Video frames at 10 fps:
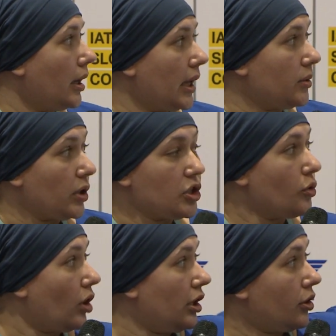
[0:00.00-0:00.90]
And we
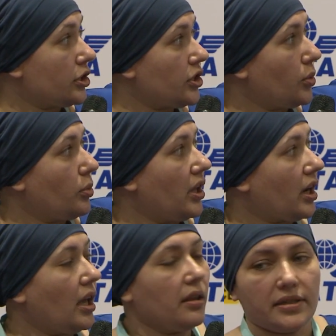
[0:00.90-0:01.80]
do alert you with the
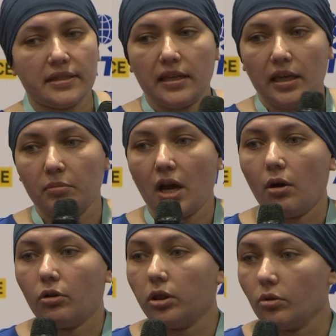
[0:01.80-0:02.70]
color scheme,
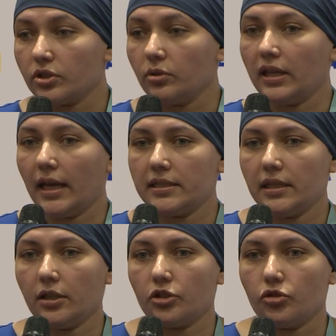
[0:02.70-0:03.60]
how close you're
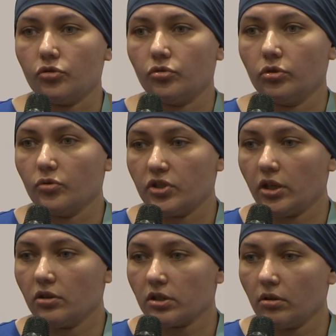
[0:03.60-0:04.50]
getting to
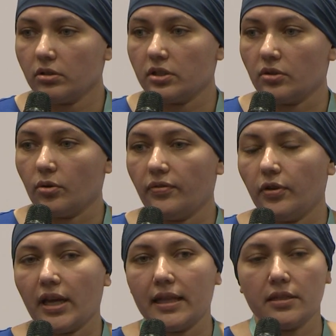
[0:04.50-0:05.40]
losing your slots. So if
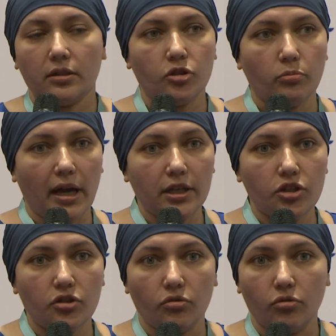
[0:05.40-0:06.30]
you cancel too
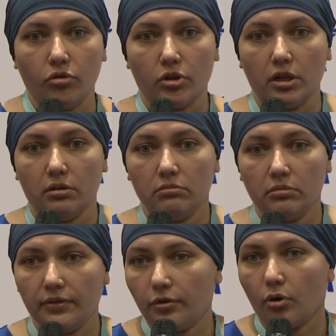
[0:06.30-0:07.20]
much, or
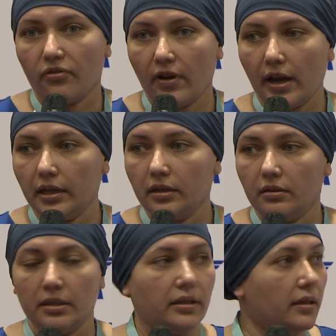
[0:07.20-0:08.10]
if you're fine,
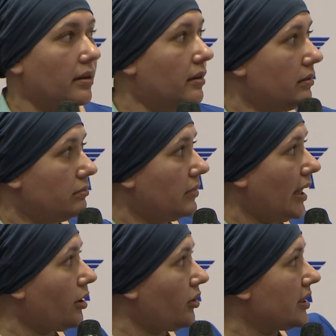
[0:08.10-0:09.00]
and
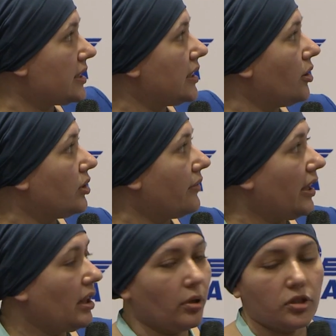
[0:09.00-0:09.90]
like you can see on
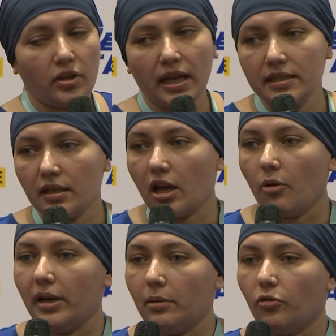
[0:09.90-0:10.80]
available to cancel,
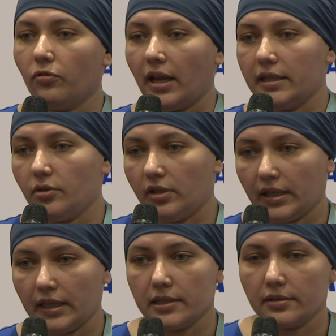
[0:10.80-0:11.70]
how many more flights you can
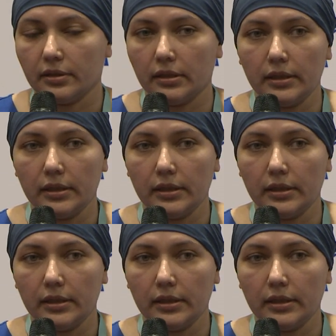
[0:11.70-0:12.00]
cancel.